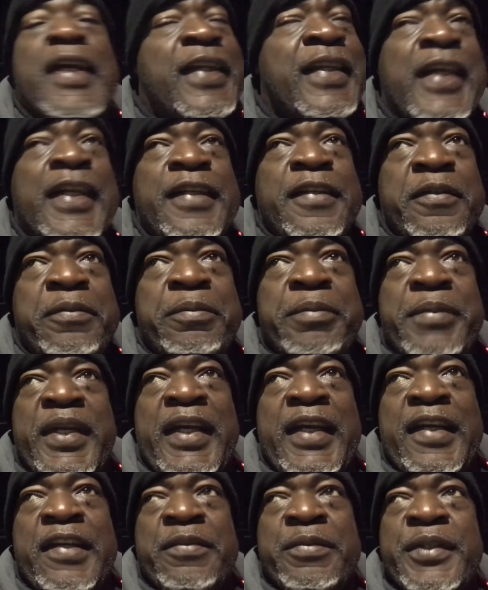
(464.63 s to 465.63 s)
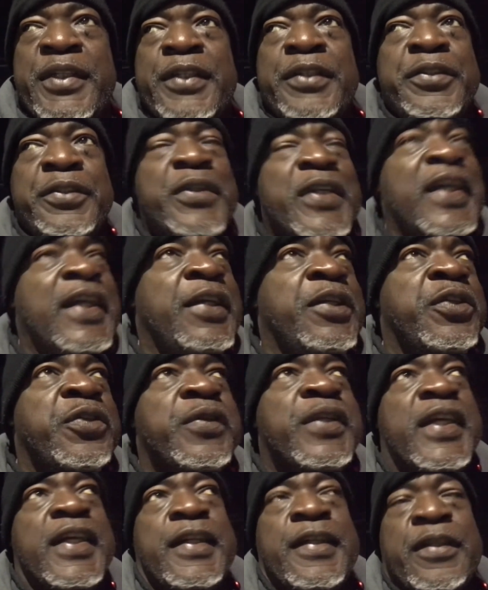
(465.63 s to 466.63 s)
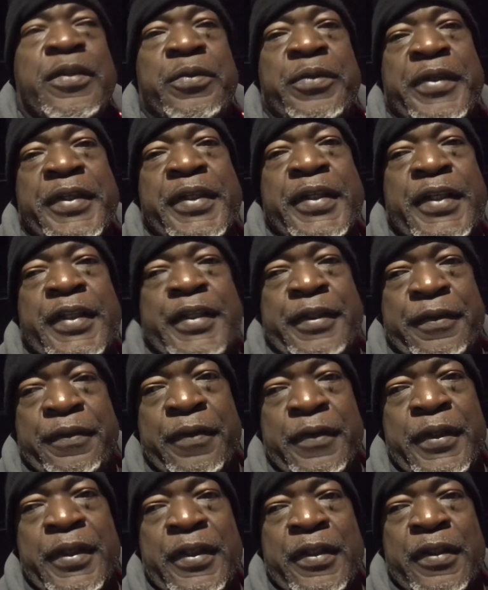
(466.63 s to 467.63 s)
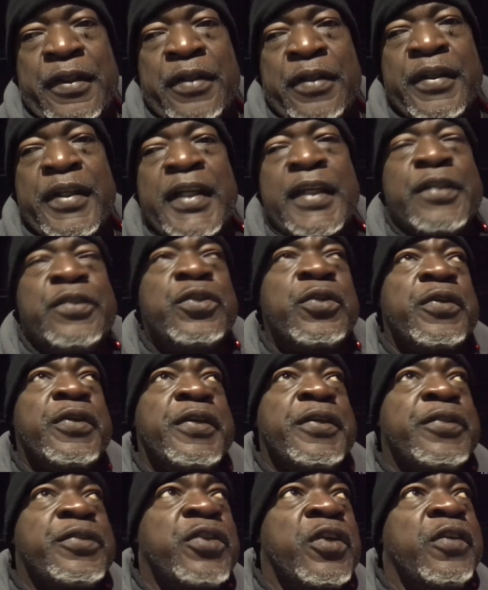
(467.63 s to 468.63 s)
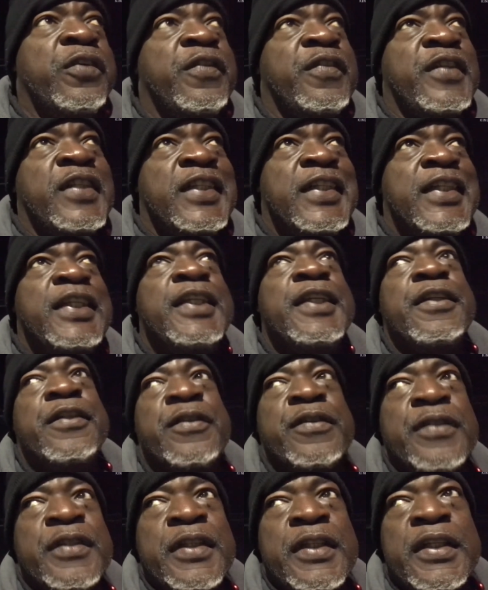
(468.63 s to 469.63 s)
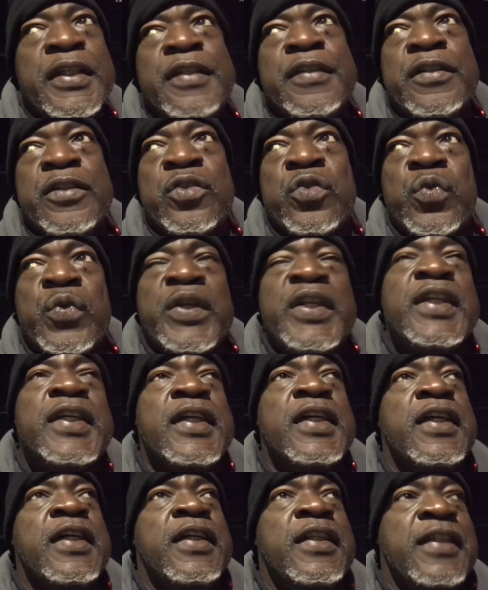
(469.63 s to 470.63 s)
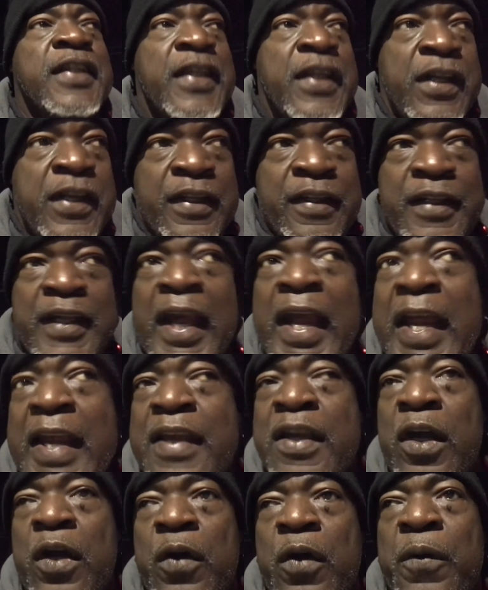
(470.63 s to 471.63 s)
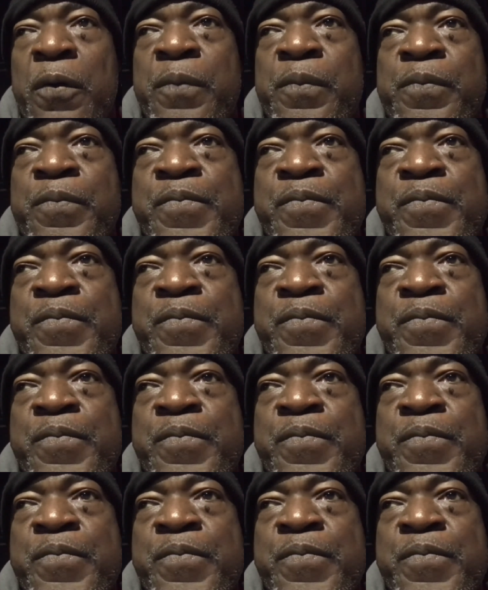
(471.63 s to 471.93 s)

That didn't pass because you can't do that in a recon, okay? So there's certain things in this recon that they know